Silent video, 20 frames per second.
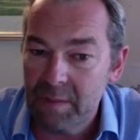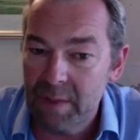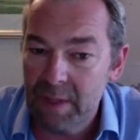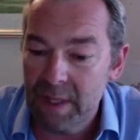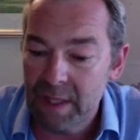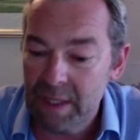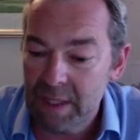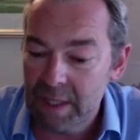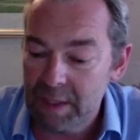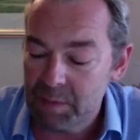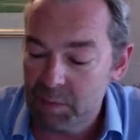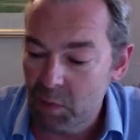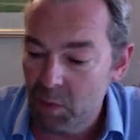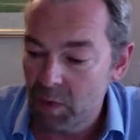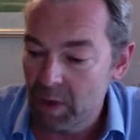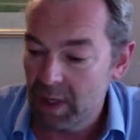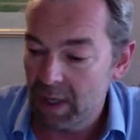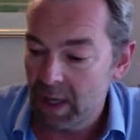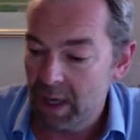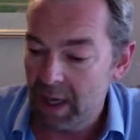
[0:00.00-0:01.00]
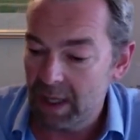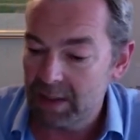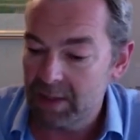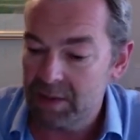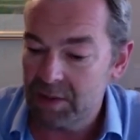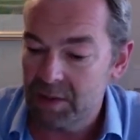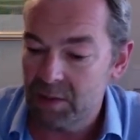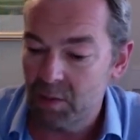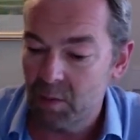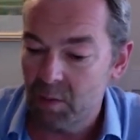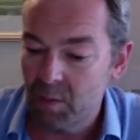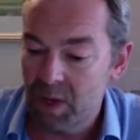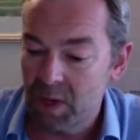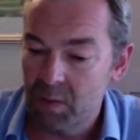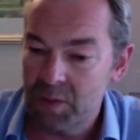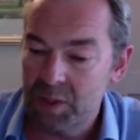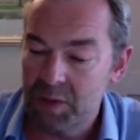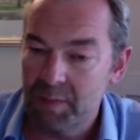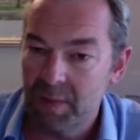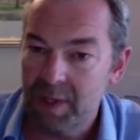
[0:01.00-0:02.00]
It's more aligned to the way in
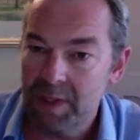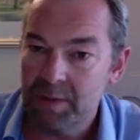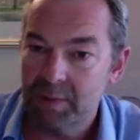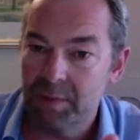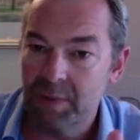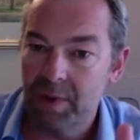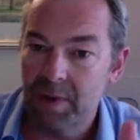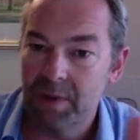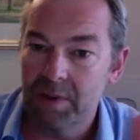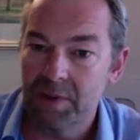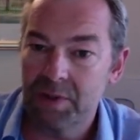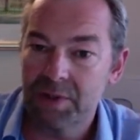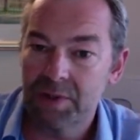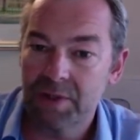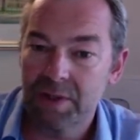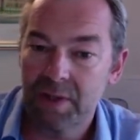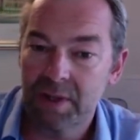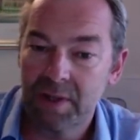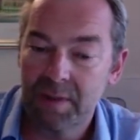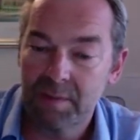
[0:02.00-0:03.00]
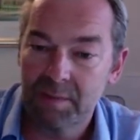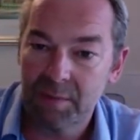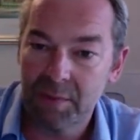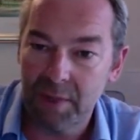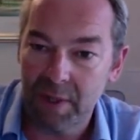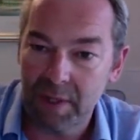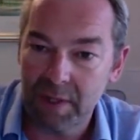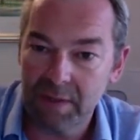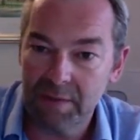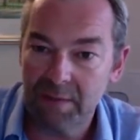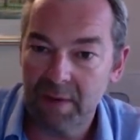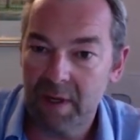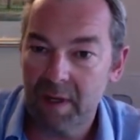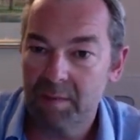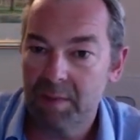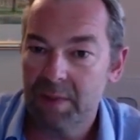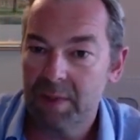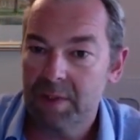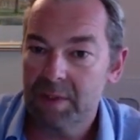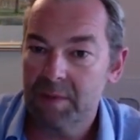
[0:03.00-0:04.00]
which you might approach product
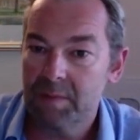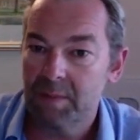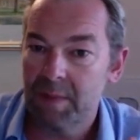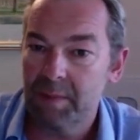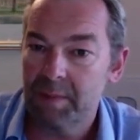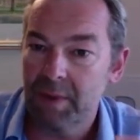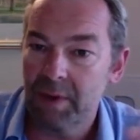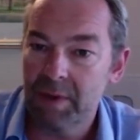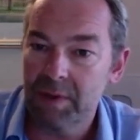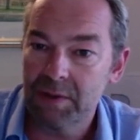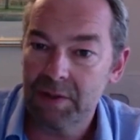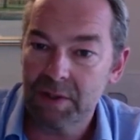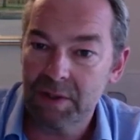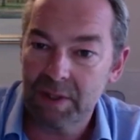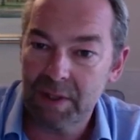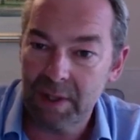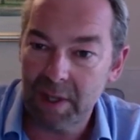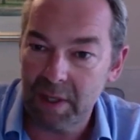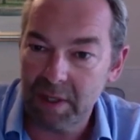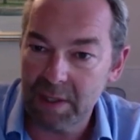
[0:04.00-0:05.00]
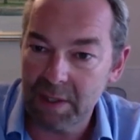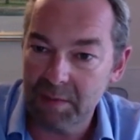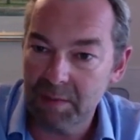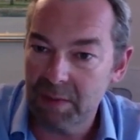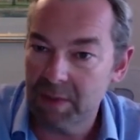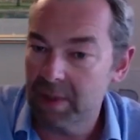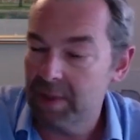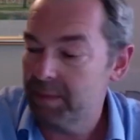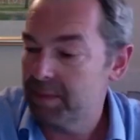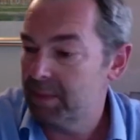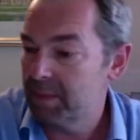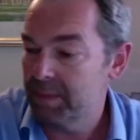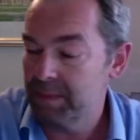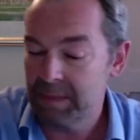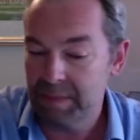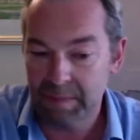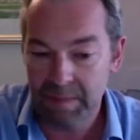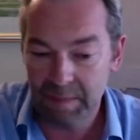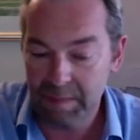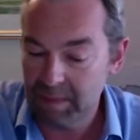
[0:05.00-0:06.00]
development, approach customer,
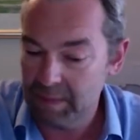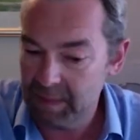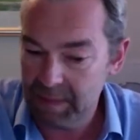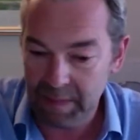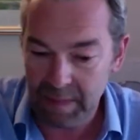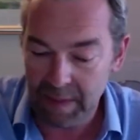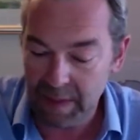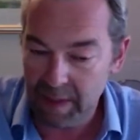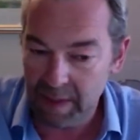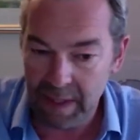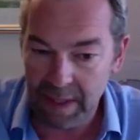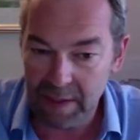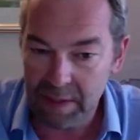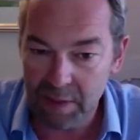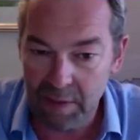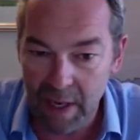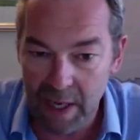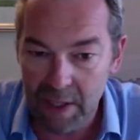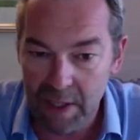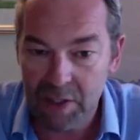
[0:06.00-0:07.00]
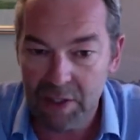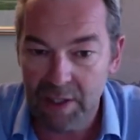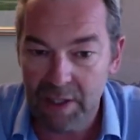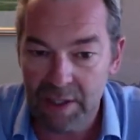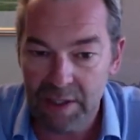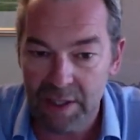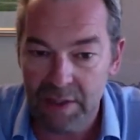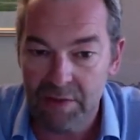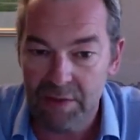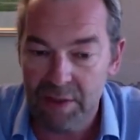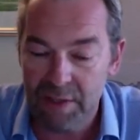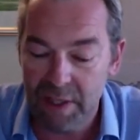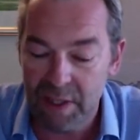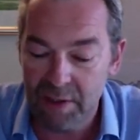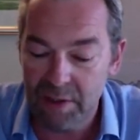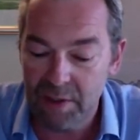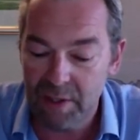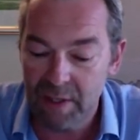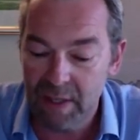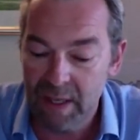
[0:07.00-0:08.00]
interaction, et
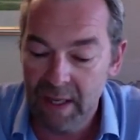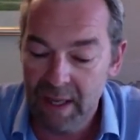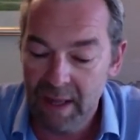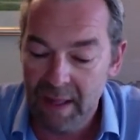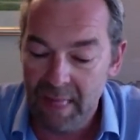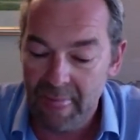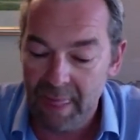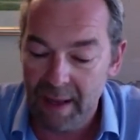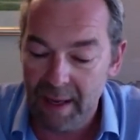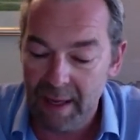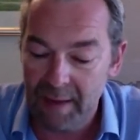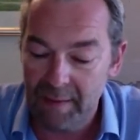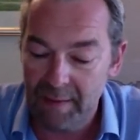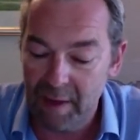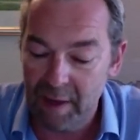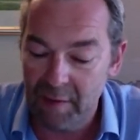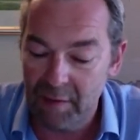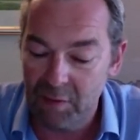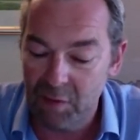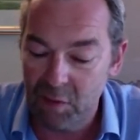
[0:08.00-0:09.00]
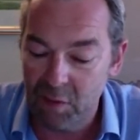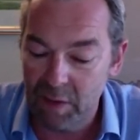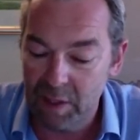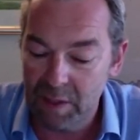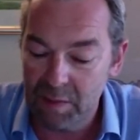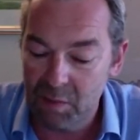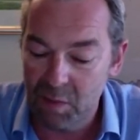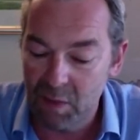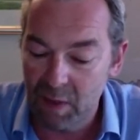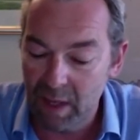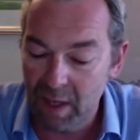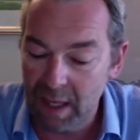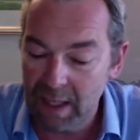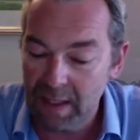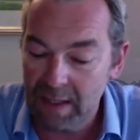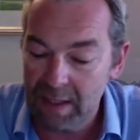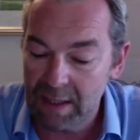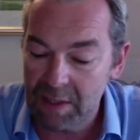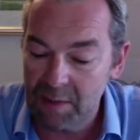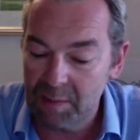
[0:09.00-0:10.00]
cetera, and therefore it's more
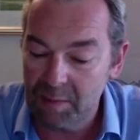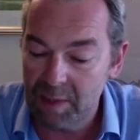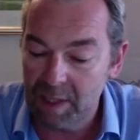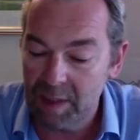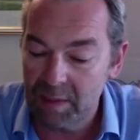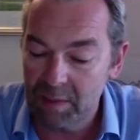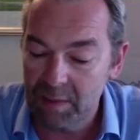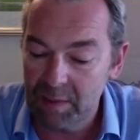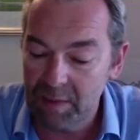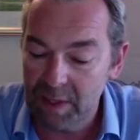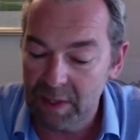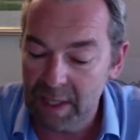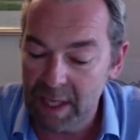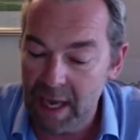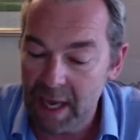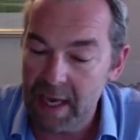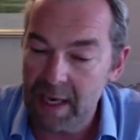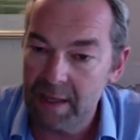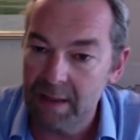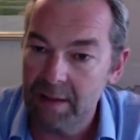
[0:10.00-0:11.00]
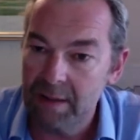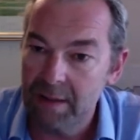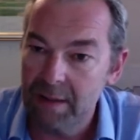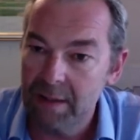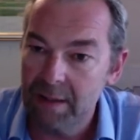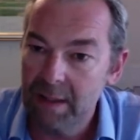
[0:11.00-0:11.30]
likely to be able to gain